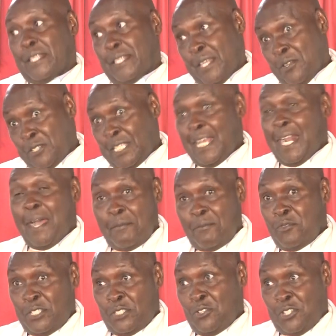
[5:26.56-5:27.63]
There was a
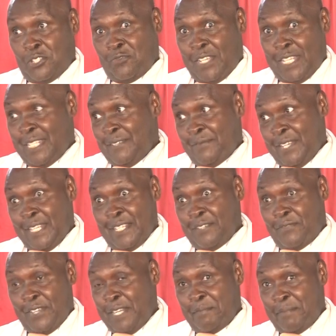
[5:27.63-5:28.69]
ram which was very, very,
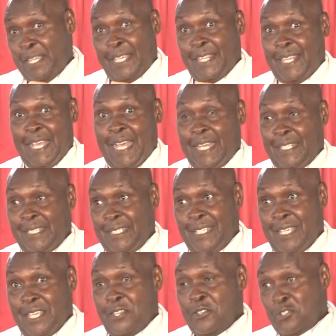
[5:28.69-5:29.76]
very big there.
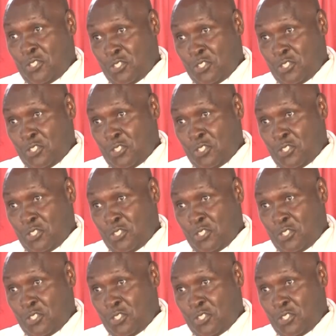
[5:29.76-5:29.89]
You